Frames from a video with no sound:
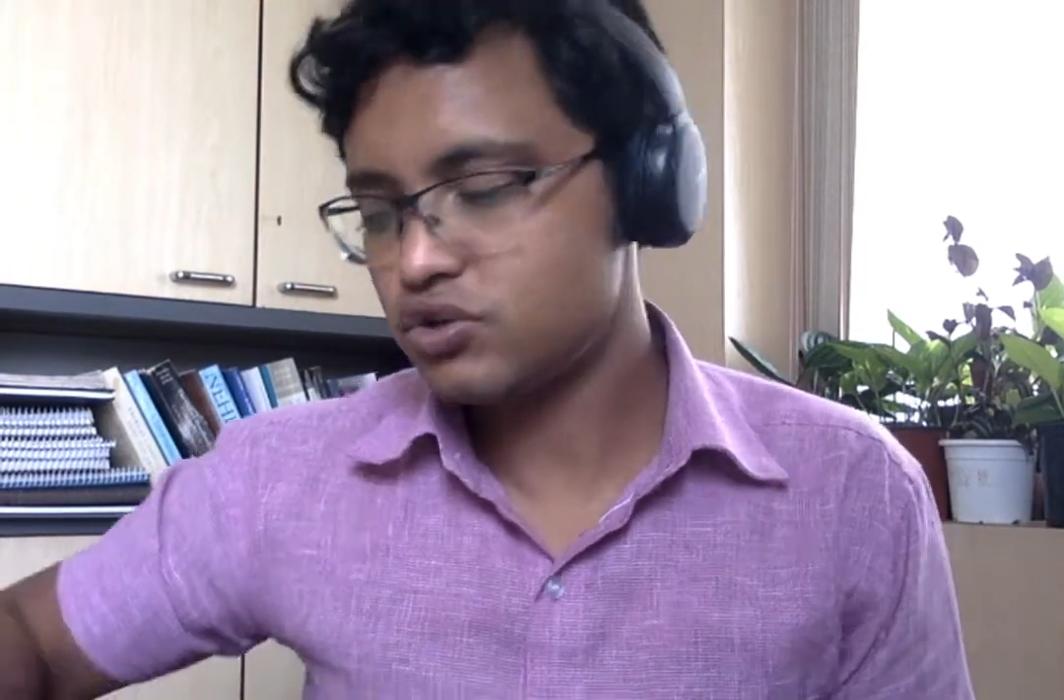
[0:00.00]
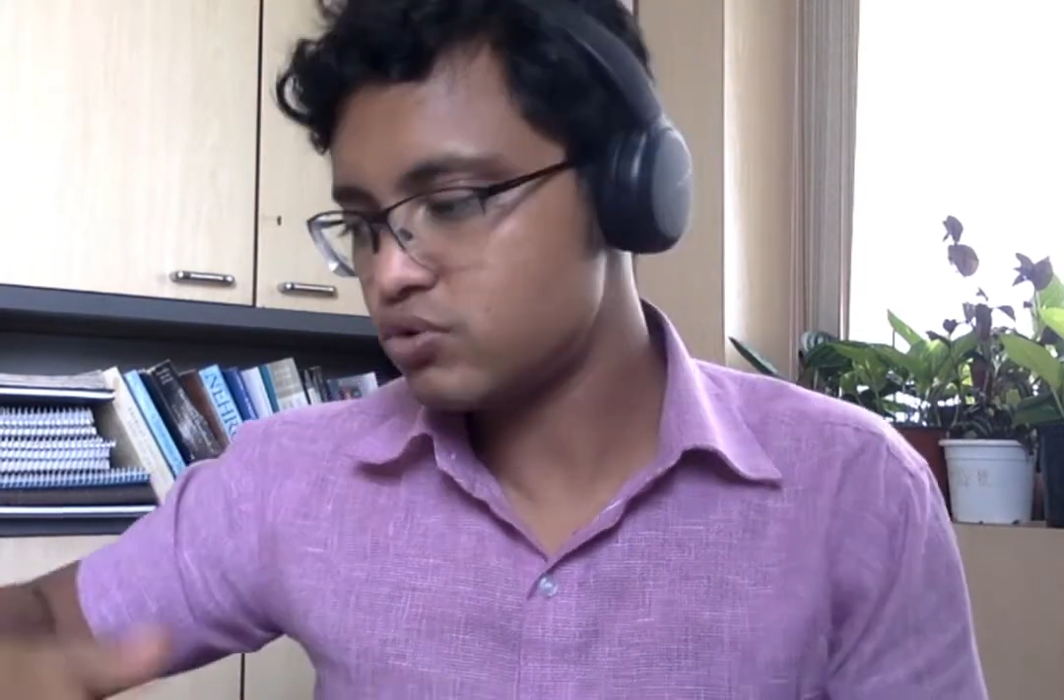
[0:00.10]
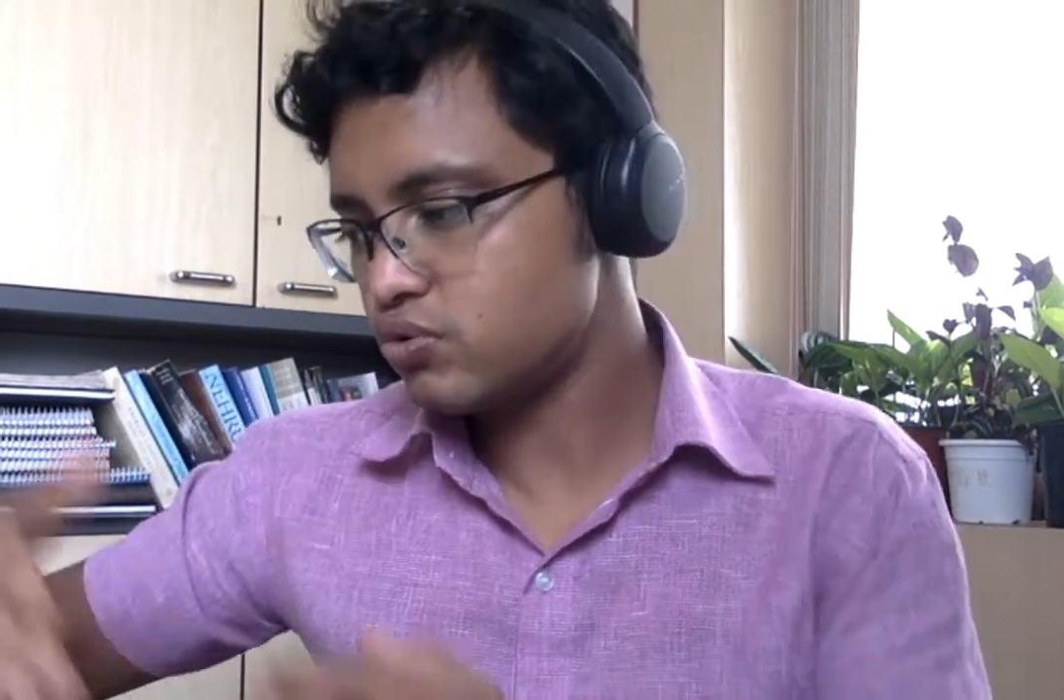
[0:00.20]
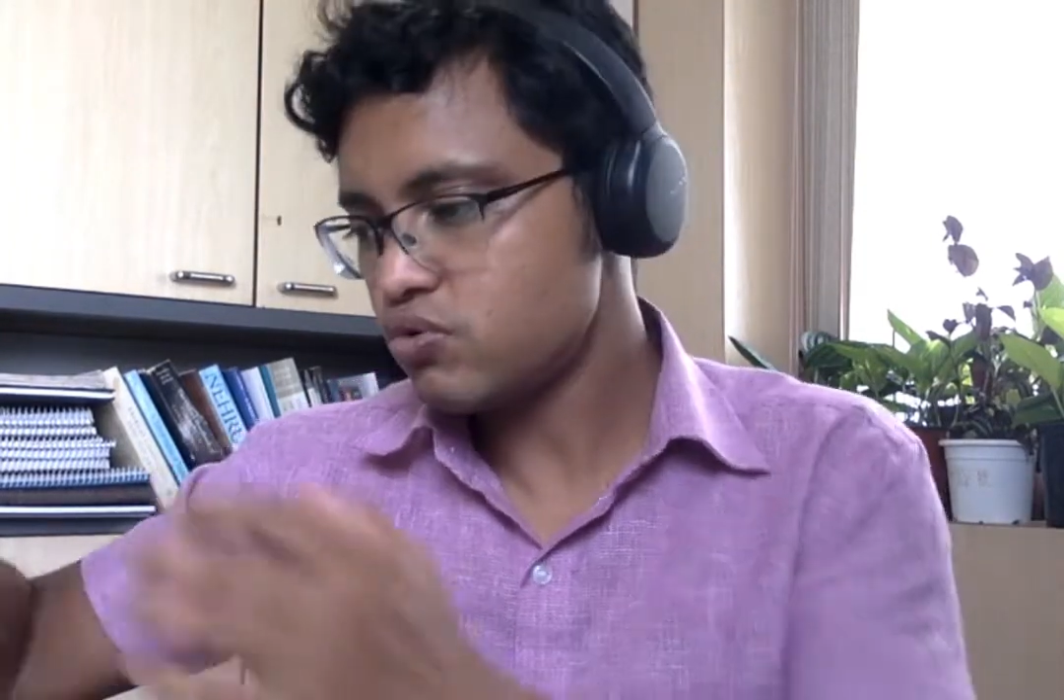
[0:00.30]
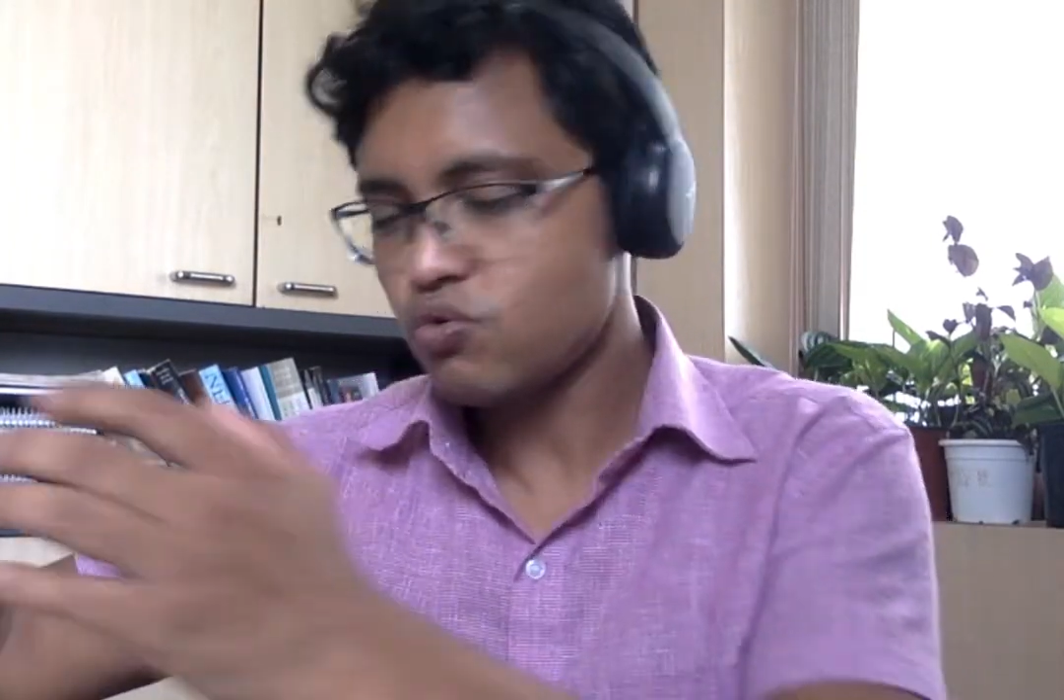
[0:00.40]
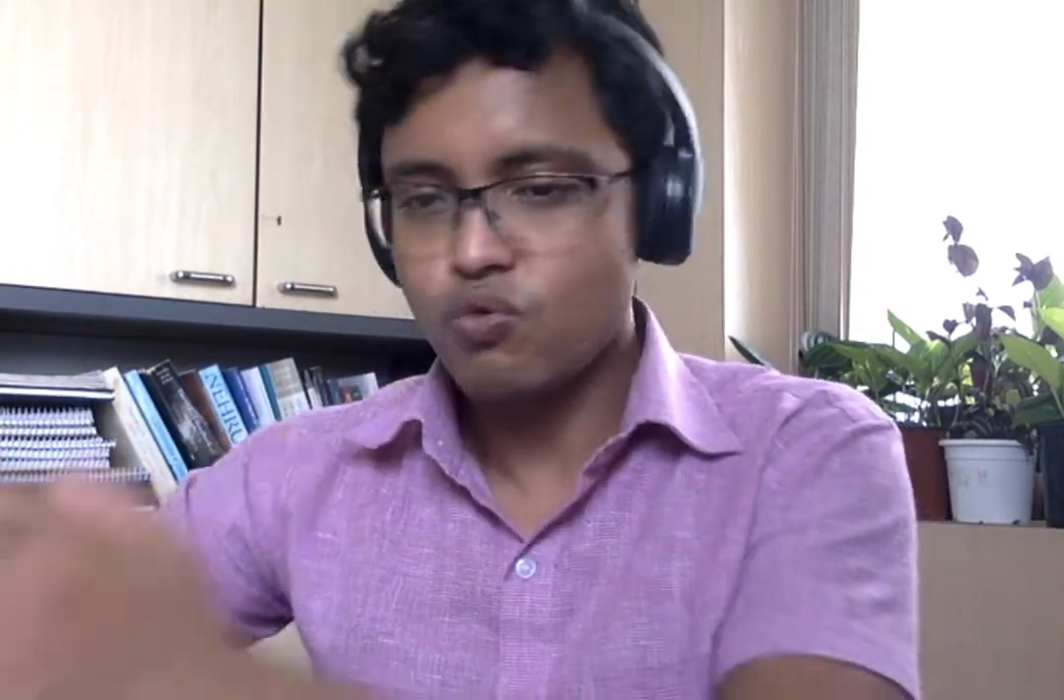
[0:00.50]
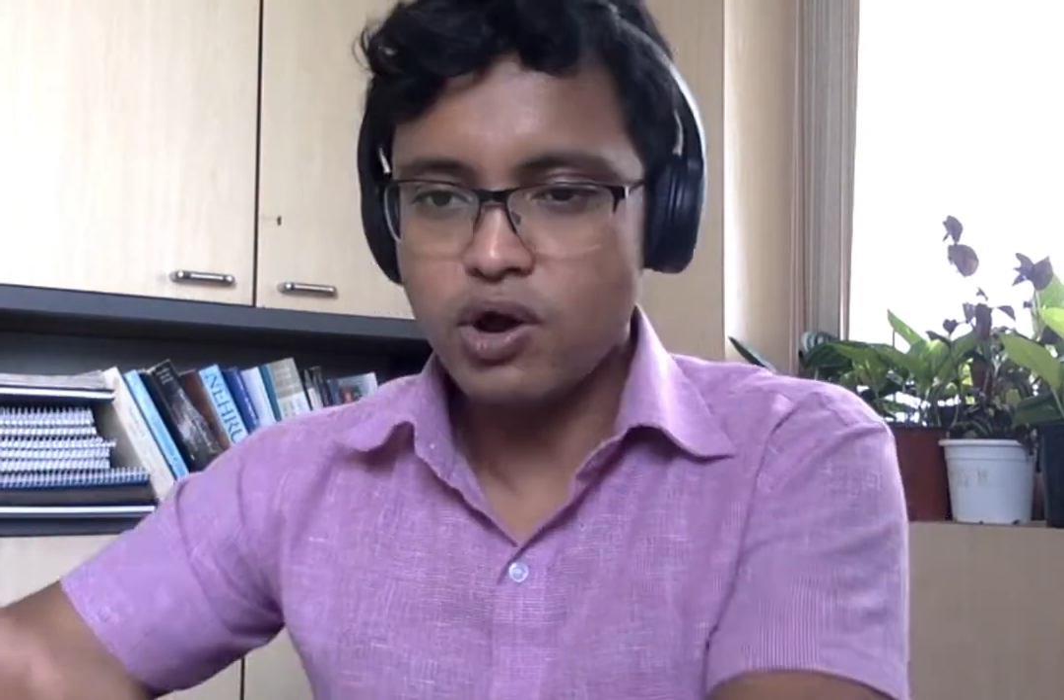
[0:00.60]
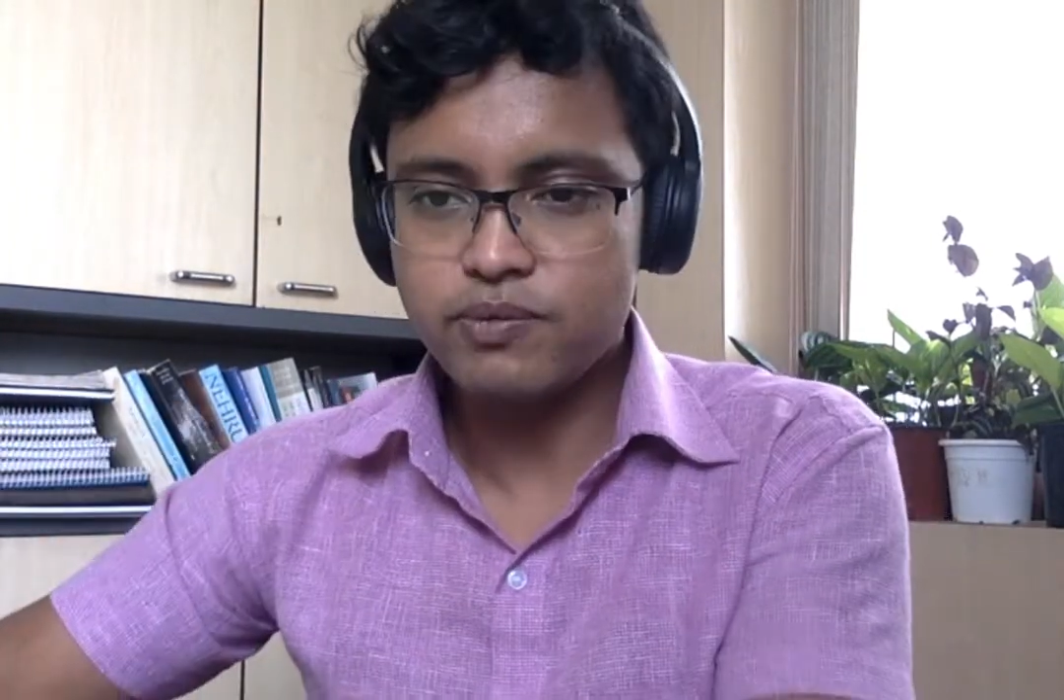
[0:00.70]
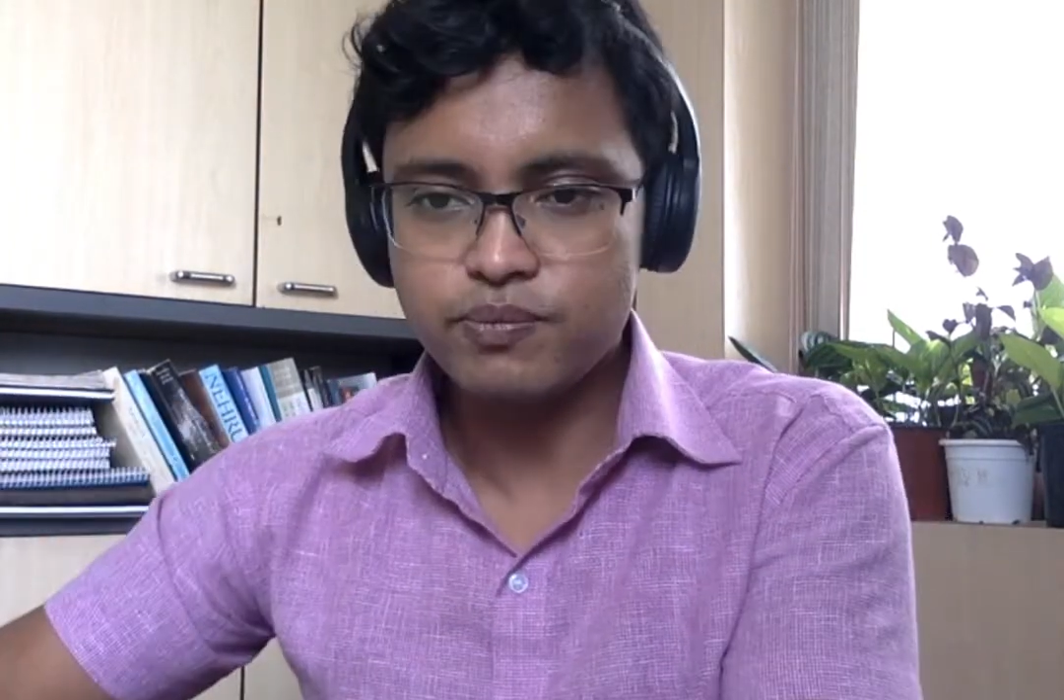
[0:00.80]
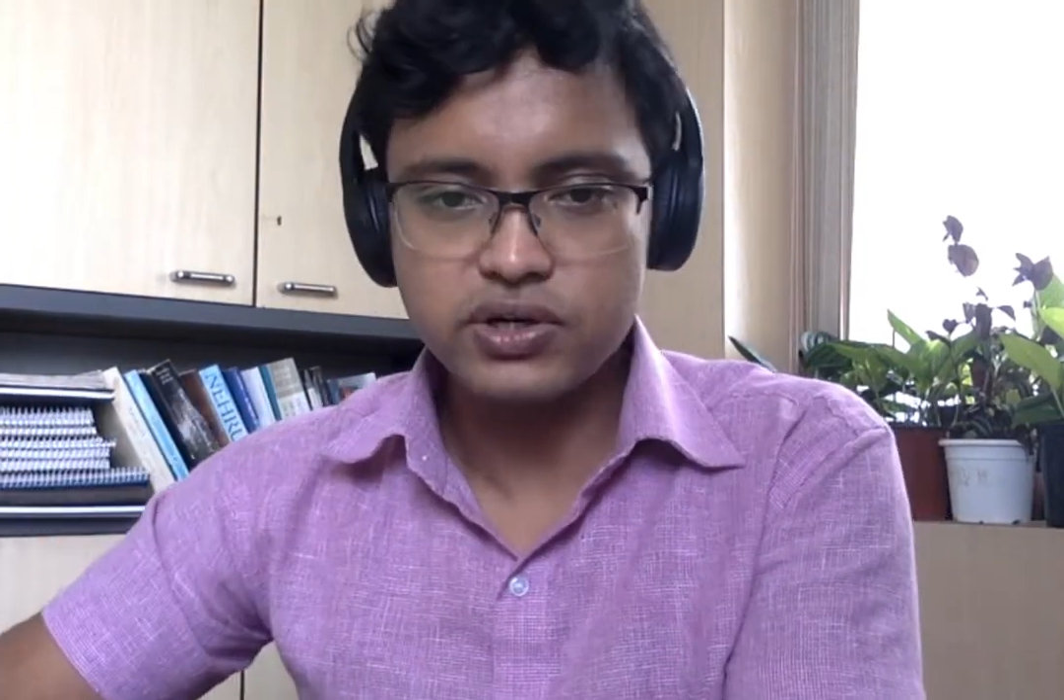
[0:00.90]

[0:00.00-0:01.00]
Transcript: to one